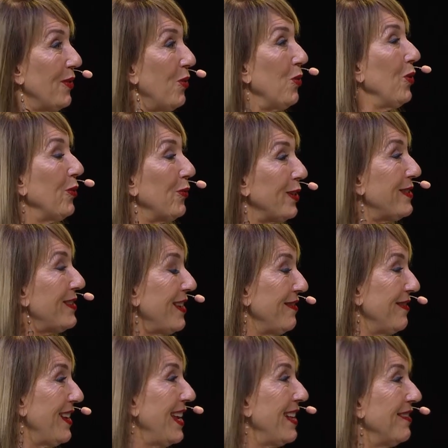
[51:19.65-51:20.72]
all of us
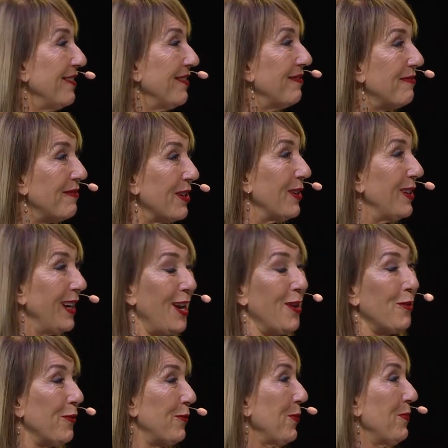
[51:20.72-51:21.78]
in the
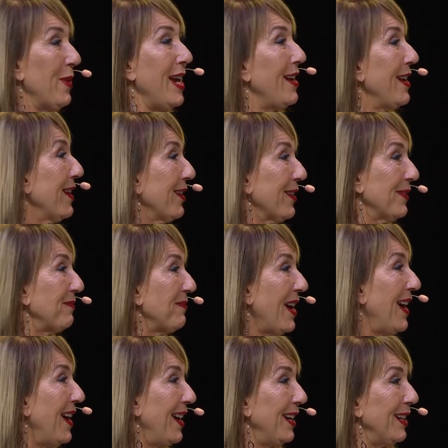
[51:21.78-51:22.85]
glare of the media
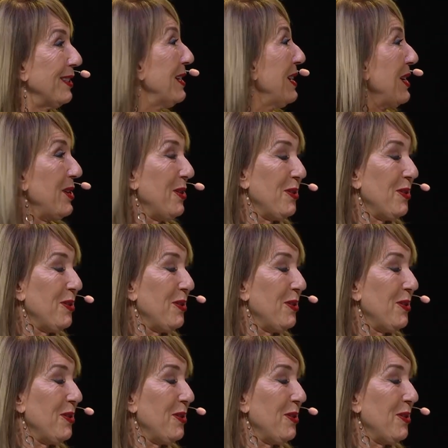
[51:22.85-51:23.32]
are